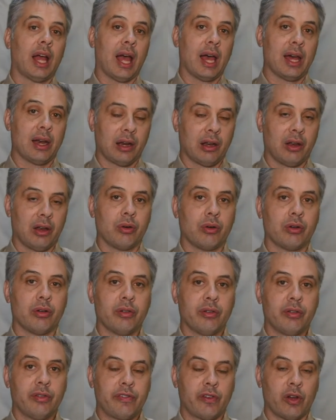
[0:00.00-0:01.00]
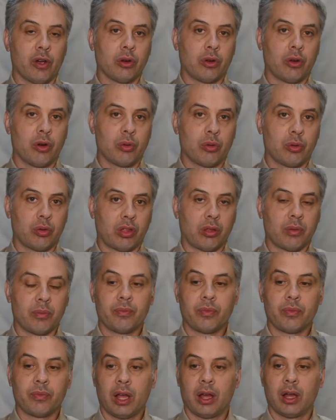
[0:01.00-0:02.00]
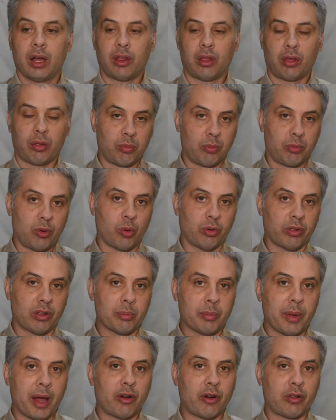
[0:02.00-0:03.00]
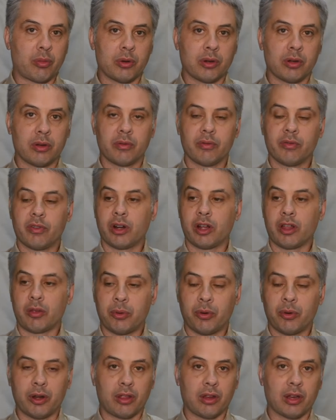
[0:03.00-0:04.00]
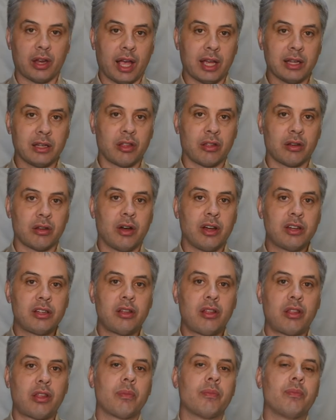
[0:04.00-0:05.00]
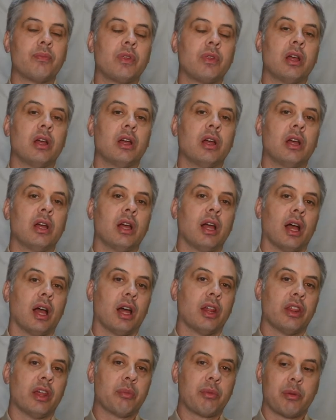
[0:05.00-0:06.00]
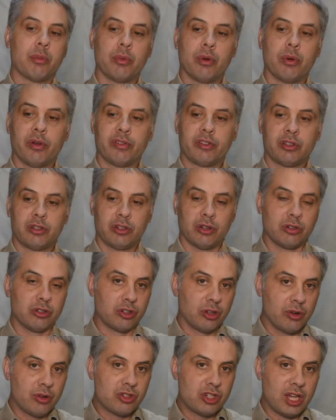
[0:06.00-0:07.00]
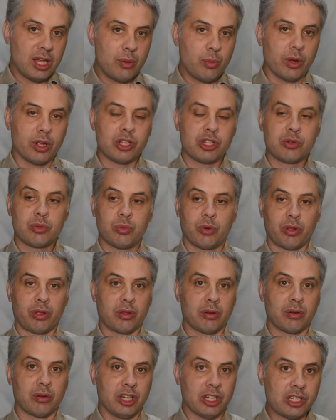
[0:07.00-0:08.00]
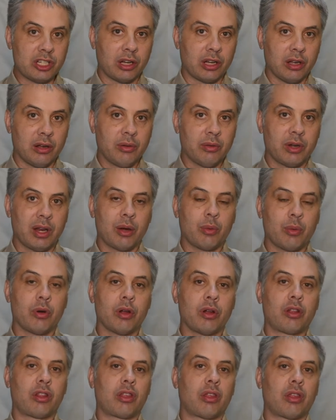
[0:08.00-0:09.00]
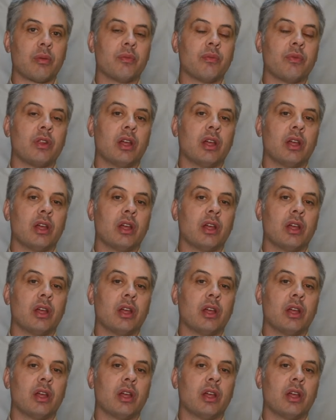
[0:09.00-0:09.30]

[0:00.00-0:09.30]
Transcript: analog phone calls. This caused embarrassment at various points in the 80s and 90s. Then we moved to 2G, which was digital networks.